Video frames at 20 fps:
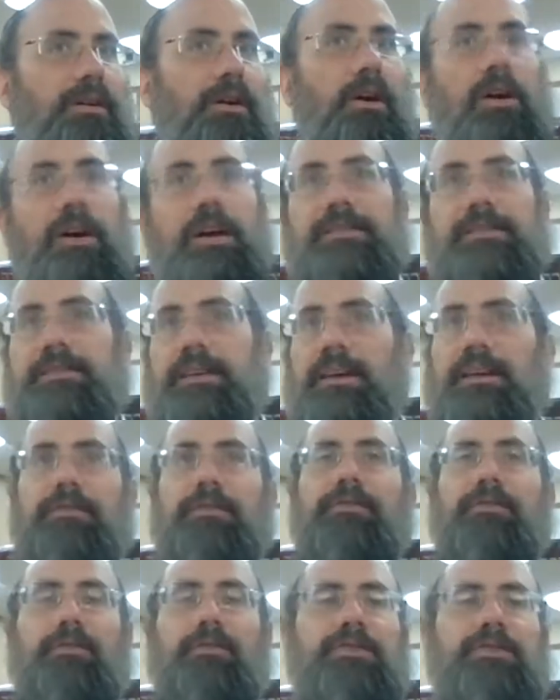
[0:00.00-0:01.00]
Okay, so eat
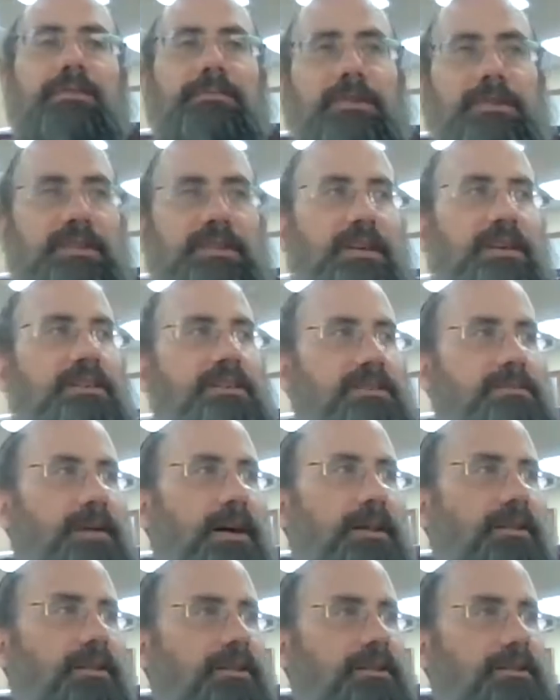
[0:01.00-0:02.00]
your 40 meals and then
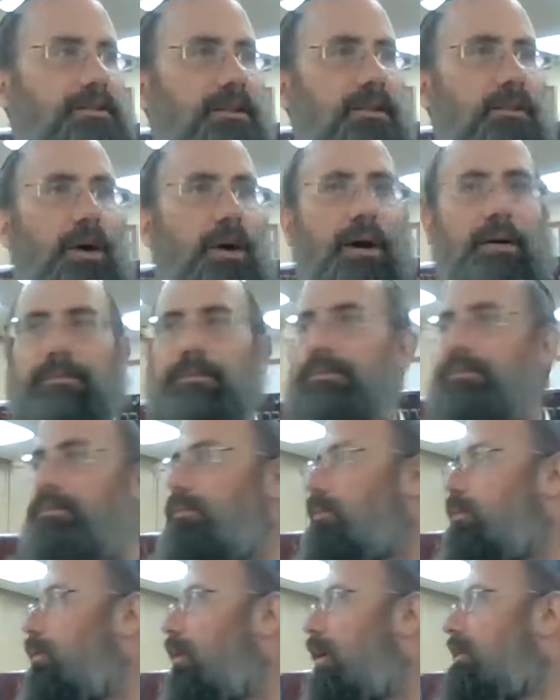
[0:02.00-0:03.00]
dismantle the sukkah.
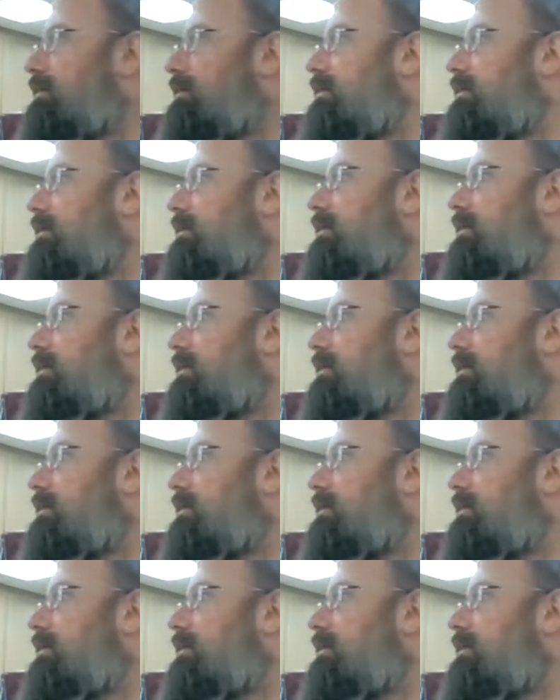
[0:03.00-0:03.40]
What?